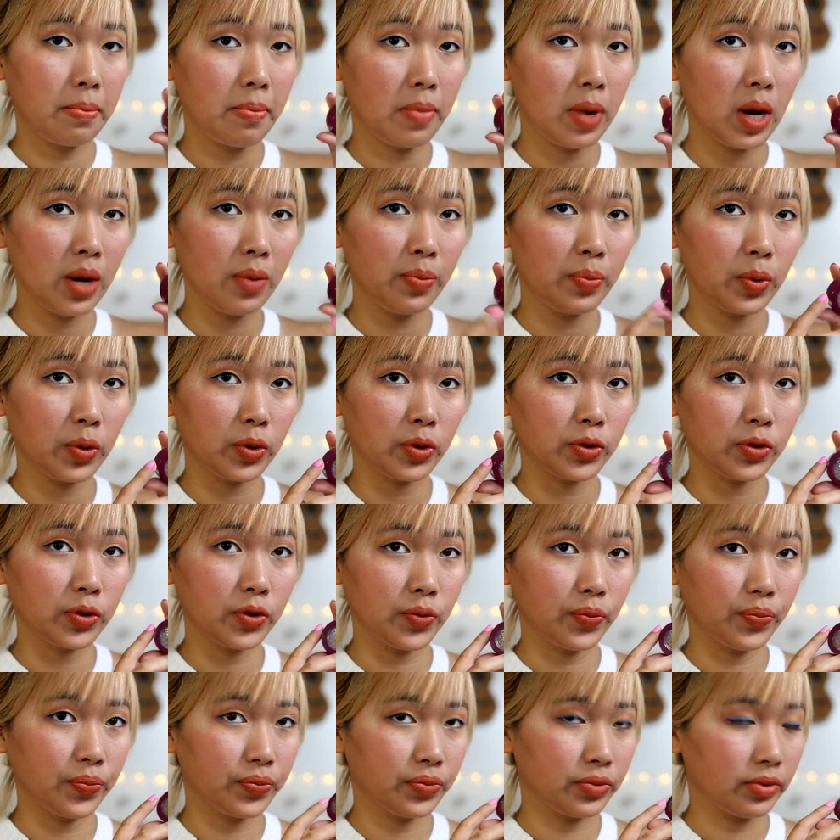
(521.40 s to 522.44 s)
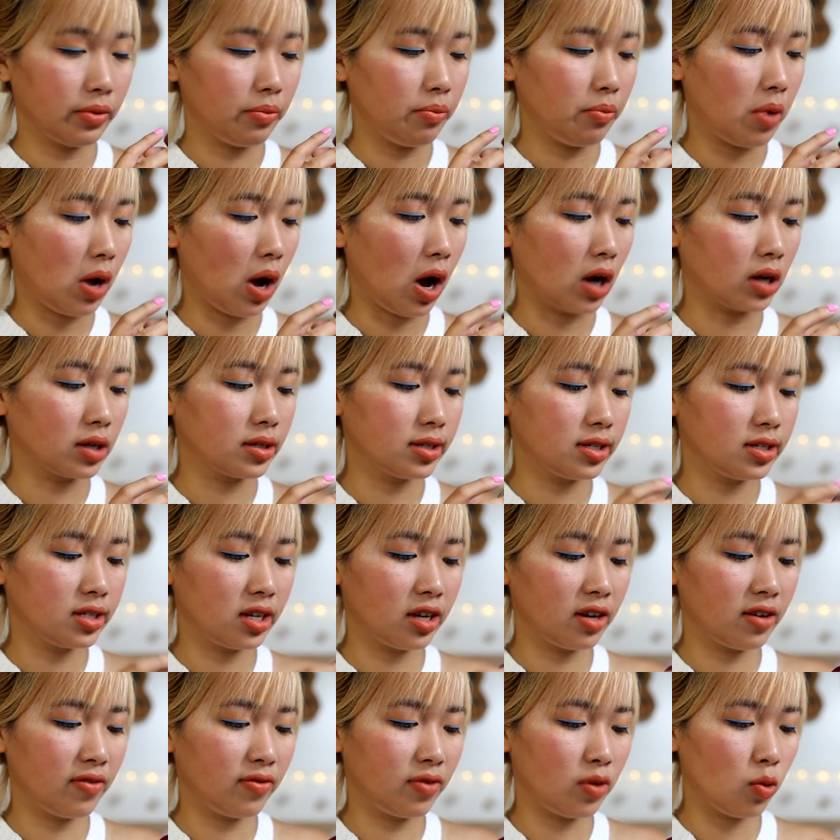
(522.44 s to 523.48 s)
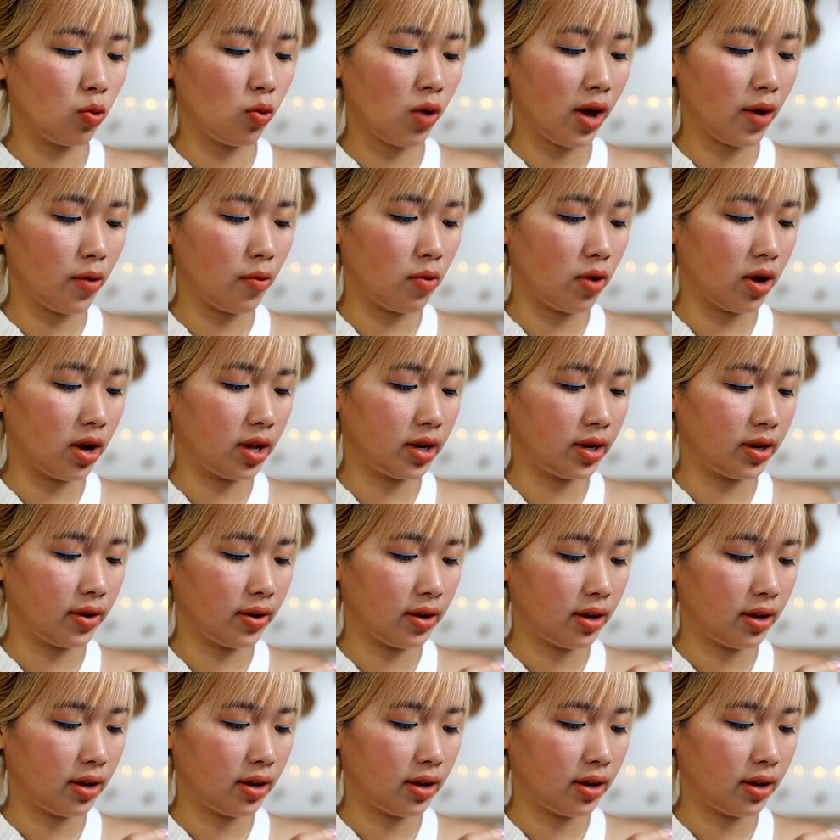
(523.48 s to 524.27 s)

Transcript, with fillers: purple box instead of the white one.